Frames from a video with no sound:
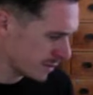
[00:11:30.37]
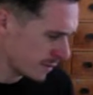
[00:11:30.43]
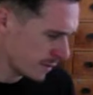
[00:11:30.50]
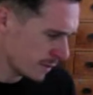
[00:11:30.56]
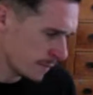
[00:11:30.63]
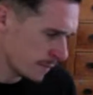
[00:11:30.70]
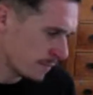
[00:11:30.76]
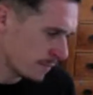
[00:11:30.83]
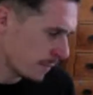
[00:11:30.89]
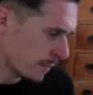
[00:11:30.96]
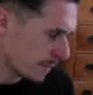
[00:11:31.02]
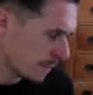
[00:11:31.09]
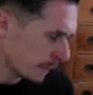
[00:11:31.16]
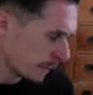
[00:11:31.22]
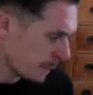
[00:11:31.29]
That shit
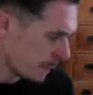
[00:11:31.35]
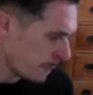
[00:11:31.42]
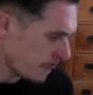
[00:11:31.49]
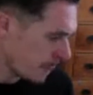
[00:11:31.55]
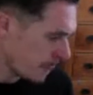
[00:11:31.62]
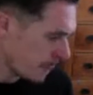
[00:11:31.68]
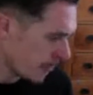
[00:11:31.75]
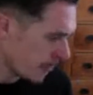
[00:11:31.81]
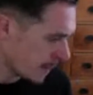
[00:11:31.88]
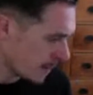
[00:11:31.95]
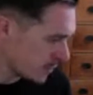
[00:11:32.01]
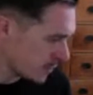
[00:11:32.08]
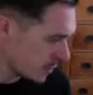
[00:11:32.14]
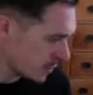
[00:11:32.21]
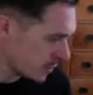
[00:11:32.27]
gets expensive,
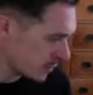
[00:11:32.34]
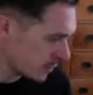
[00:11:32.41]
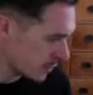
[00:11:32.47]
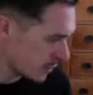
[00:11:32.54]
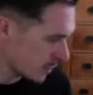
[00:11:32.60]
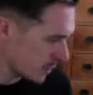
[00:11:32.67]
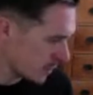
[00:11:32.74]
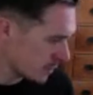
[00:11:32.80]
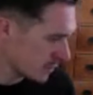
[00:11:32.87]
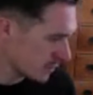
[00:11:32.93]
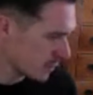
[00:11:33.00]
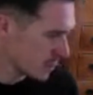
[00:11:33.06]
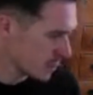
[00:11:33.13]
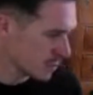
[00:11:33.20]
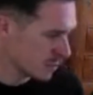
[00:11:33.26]
especially with
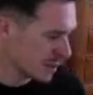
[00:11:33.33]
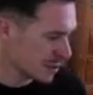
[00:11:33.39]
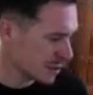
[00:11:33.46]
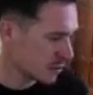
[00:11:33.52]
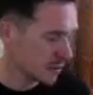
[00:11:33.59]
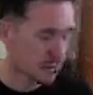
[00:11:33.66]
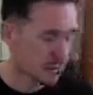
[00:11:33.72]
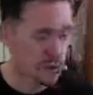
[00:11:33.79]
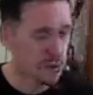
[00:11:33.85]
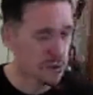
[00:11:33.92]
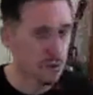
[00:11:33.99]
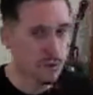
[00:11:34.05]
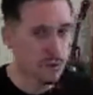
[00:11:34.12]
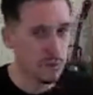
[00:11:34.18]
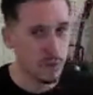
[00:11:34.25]
certain brands like
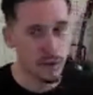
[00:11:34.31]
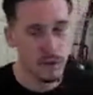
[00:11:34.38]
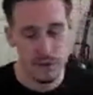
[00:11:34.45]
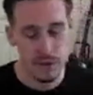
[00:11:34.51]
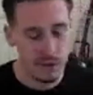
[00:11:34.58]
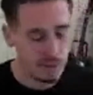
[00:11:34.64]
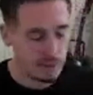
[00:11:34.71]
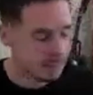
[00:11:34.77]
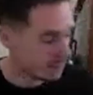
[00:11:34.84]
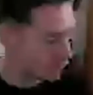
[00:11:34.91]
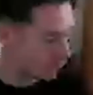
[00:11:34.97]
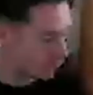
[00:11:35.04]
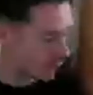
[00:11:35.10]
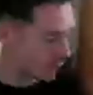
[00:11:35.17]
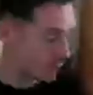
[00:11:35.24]
fucking
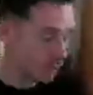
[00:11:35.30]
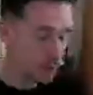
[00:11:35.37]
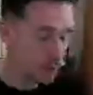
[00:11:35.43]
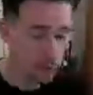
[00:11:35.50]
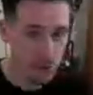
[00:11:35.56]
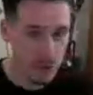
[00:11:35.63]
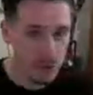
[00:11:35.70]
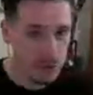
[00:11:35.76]
Monarchy.